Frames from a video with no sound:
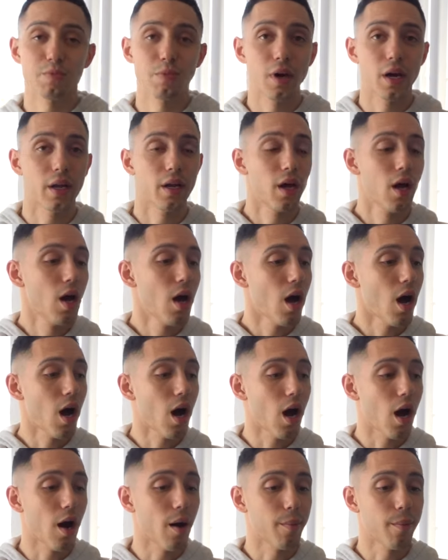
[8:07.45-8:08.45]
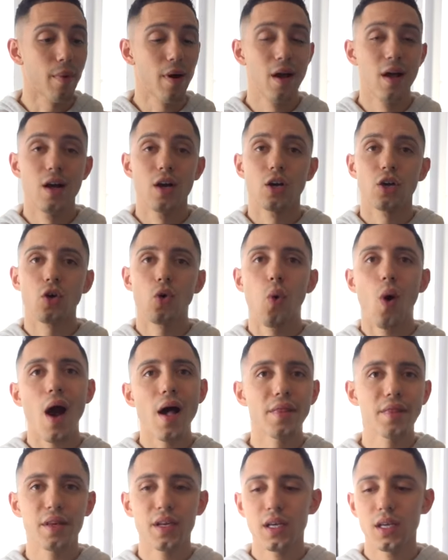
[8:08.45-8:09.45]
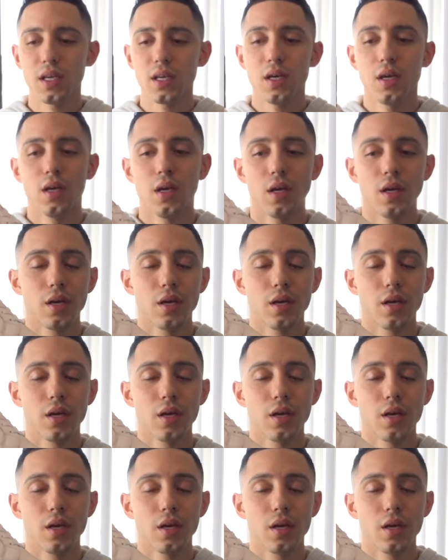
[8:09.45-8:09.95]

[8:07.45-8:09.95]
But um, quality,